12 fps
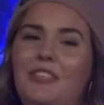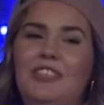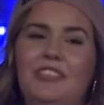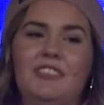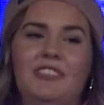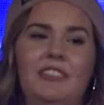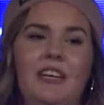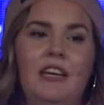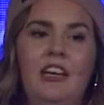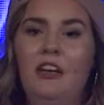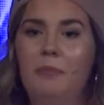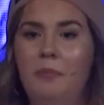use
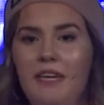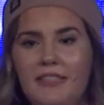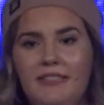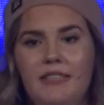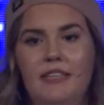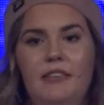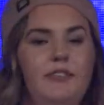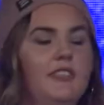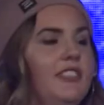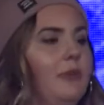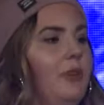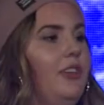pizza for
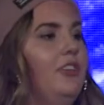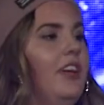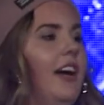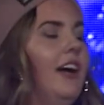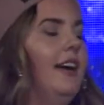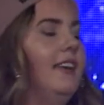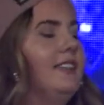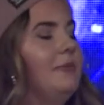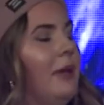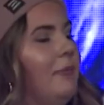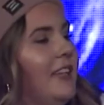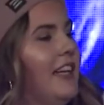some of you guys,
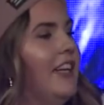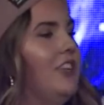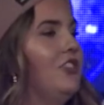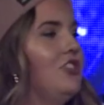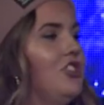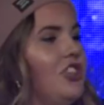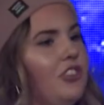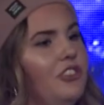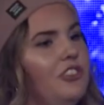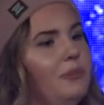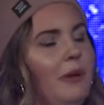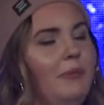maybe they'd use
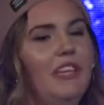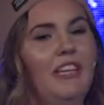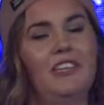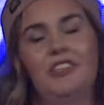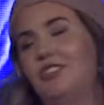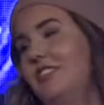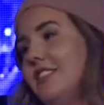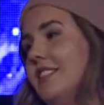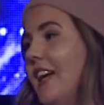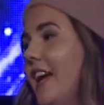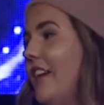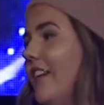shoes, maybe they'd use a
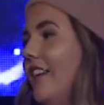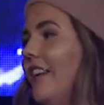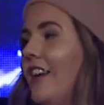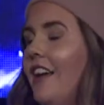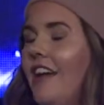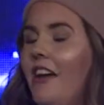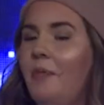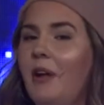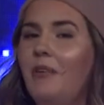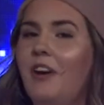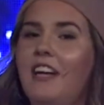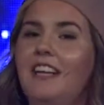sail, but
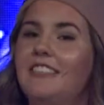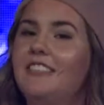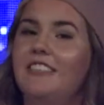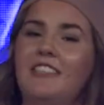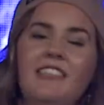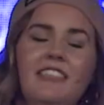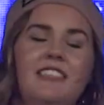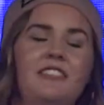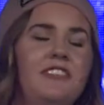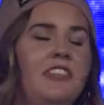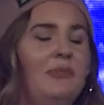I want to get serious for a